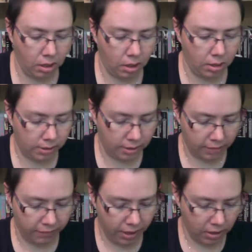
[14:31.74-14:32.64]
Let's see
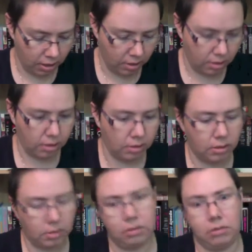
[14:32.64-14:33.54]
if I can get
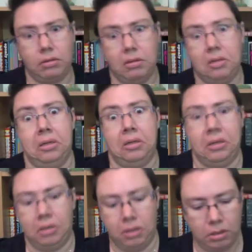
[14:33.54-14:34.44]
this
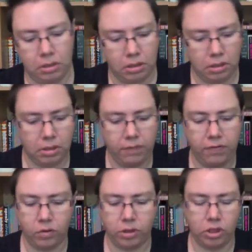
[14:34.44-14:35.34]

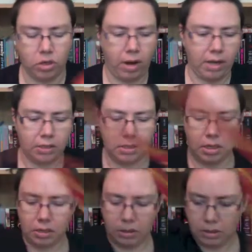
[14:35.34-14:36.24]
unfolded correctly.